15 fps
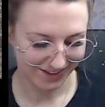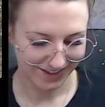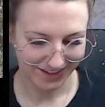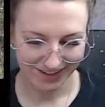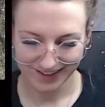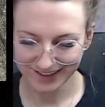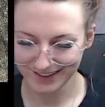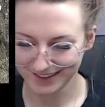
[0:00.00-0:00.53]

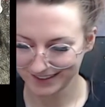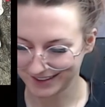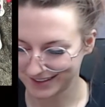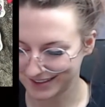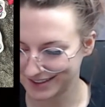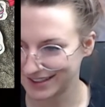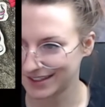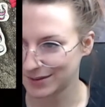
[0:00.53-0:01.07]
Is it a
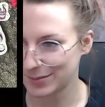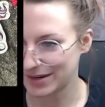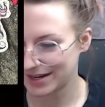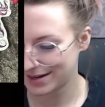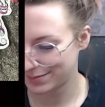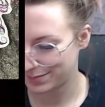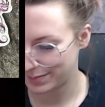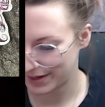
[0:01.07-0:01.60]
stick
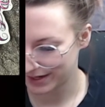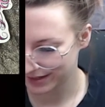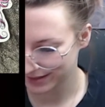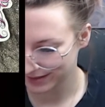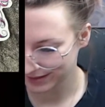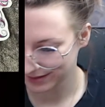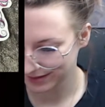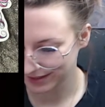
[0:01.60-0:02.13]
man?
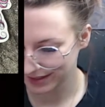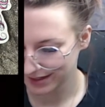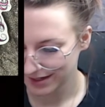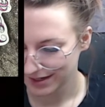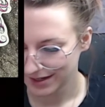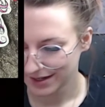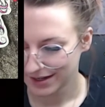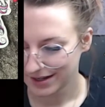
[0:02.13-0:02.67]
Basically.
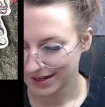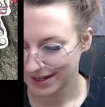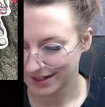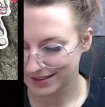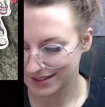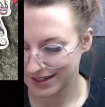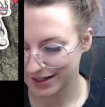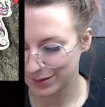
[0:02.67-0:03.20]

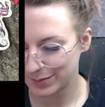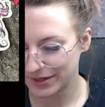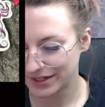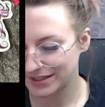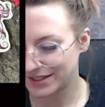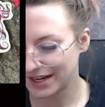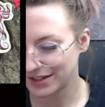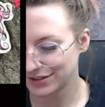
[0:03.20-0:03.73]
It's gonna be
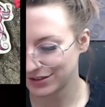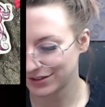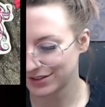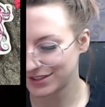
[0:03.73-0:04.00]
a desert